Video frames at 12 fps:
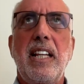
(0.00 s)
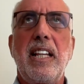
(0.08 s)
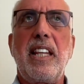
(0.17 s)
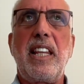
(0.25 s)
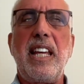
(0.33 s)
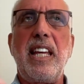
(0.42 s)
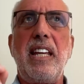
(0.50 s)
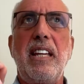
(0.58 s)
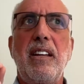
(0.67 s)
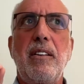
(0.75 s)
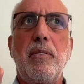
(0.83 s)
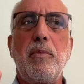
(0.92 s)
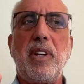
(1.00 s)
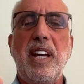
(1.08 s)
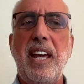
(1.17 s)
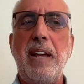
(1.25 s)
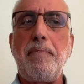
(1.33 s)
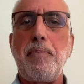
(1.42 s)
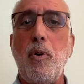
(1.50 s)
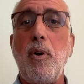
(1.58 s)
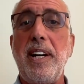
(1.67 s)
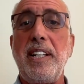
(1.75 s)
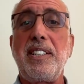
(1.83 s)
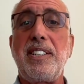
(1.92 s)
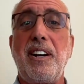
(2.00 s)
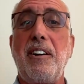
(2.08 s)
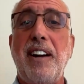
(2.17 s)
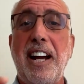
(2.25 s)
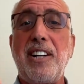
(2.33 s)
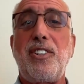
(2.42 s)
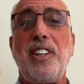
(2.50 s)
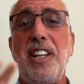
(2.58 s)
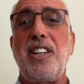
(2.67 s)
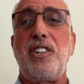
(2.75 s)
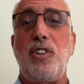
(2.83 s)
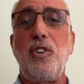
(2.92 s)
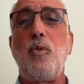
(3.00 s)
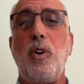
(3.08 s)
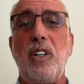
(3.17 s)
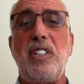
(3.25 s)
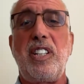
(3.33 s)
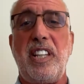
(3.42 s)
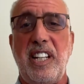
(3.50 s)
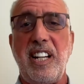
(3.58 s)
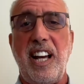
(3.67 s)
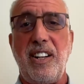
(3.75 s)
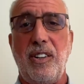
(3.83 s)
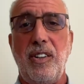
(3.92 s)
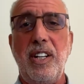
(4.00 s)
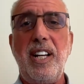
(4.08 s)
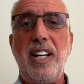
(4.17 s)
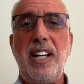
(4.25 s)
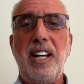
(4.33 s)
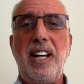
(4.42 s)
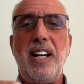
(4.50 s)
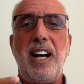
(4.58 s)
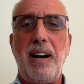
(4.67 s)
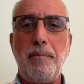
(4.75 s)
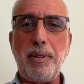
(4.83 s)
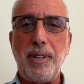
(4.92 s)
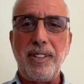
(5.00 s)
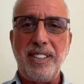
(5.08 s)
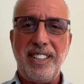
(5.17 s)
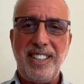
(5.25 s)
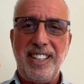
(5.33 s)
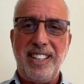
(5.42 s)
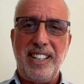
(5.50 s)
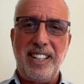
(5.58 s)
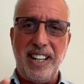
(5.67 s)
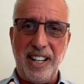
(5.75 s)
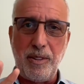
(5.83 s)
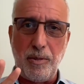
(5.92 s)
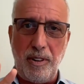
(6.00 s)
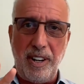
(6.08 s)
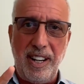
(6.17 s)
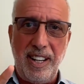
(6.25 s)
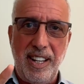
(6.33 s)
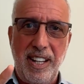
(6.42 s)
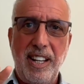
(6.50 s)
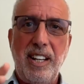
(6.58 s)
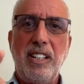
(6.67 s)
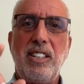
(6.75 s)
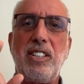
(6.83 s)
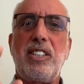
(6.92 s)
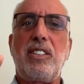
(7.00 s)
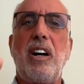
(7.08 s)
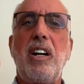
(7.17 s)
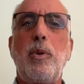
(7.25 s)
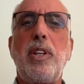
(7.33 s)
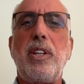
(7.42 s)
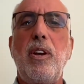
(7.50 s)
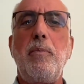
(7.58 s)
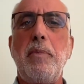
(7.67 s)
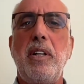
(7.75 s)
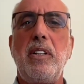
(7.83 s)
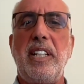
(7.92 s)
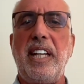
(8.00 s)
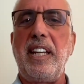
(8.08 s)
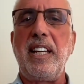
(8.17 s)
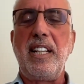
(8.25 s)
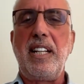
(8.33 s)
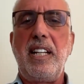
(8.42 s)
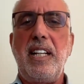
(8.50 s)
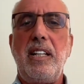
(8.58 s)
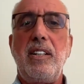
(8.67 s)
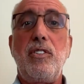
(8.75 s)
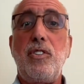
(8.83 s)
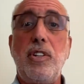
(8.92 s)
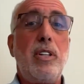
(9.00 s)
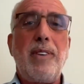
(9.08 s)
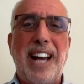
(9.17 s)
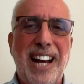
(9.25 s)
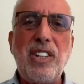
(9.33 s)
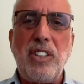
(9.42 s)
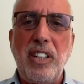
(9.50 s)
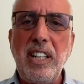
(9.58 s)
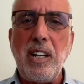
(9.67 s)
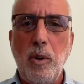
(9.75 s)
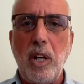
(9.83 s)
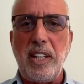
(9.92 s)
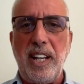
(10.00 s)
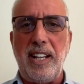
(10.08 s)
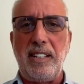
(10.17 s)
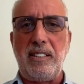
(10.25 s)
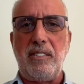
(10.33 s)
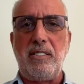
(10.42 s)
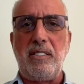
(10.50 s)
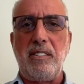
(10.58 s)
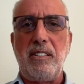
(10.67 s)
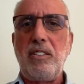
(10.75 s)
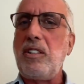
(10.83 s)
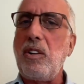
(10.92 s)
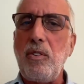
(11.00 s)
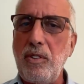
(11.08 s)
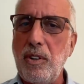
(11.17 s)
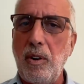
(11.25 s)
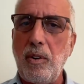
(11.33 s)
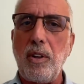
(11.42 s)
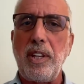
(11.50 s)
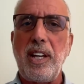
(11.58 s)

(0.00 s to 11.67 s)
the key points are actually the 2 words of the title, humble inquiry. Start with humility. Do you actually know all the answers? Do you know all the